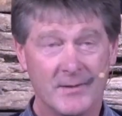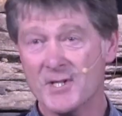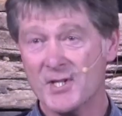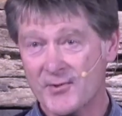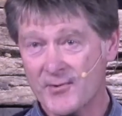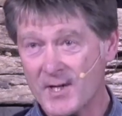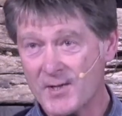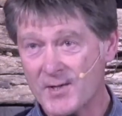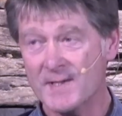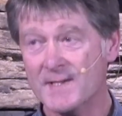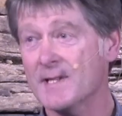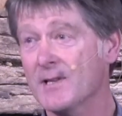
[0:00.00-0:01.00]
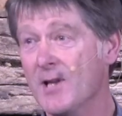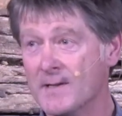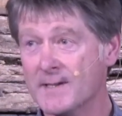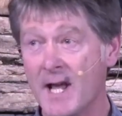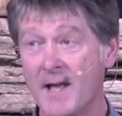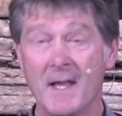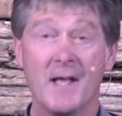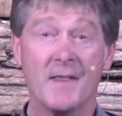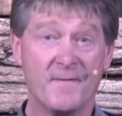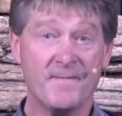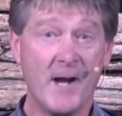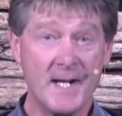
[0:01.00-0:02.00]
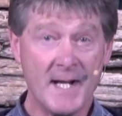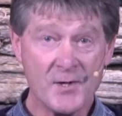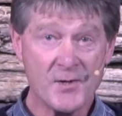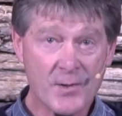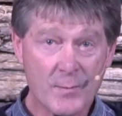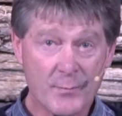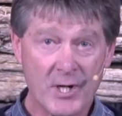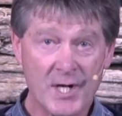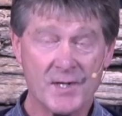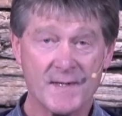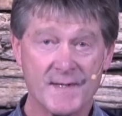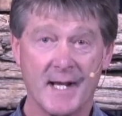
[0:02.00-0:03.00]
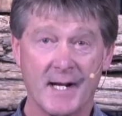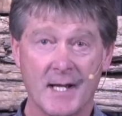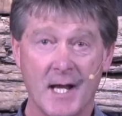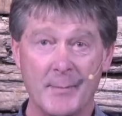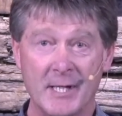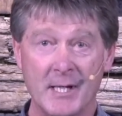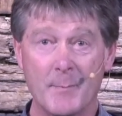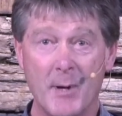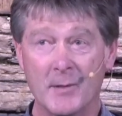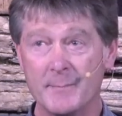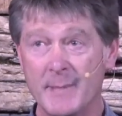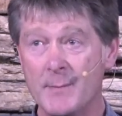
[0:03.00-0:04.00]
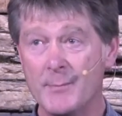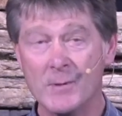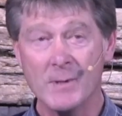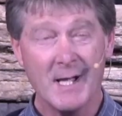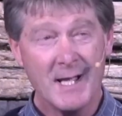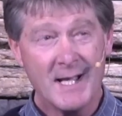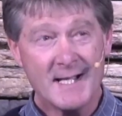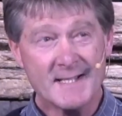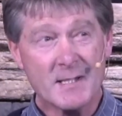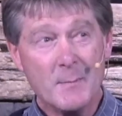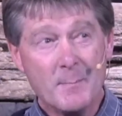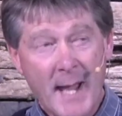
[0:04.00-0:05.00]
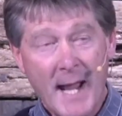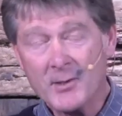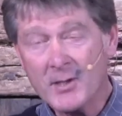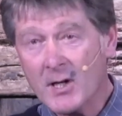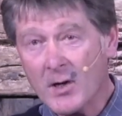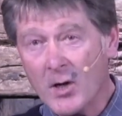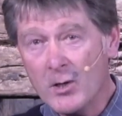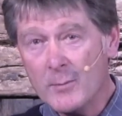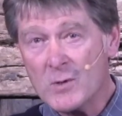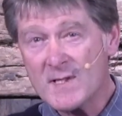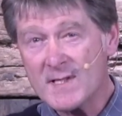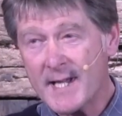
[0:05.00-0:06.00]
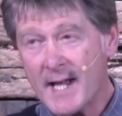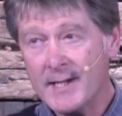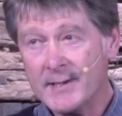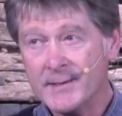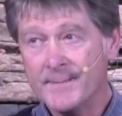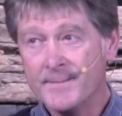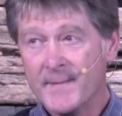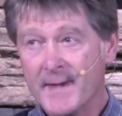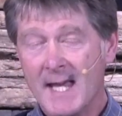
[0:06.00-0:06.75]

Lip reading: the restrictions, the lockdown, the financial pressures that are coming upon people, its impact on a global scale,